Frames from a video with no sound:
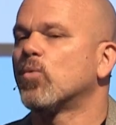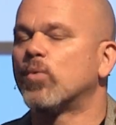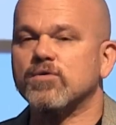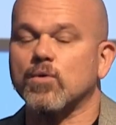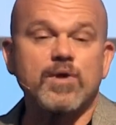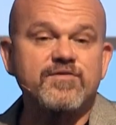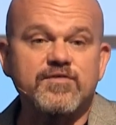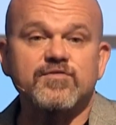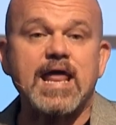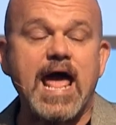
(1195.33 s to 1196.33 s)
We've
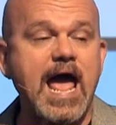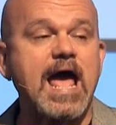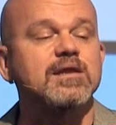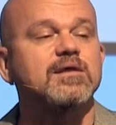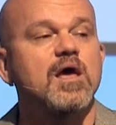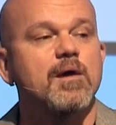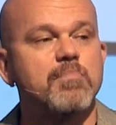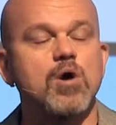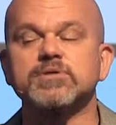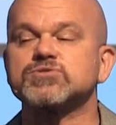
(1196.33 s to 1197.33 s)
even had
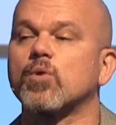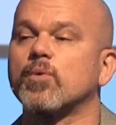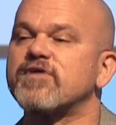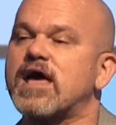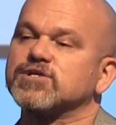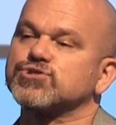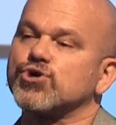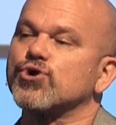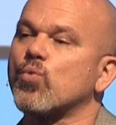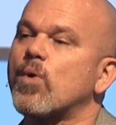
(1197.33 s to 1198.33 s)
moments where we've had to
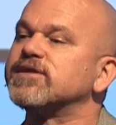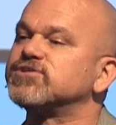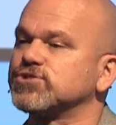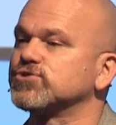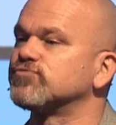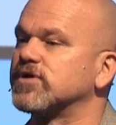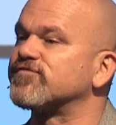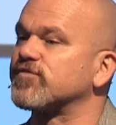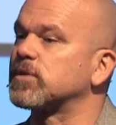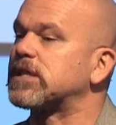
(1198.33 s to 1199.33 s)
turn away children
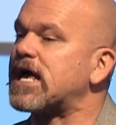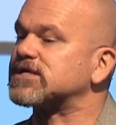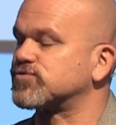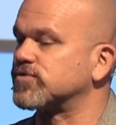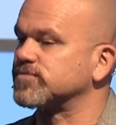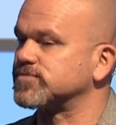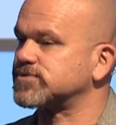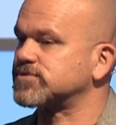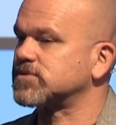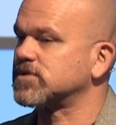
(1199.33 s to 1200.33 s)
from classrooms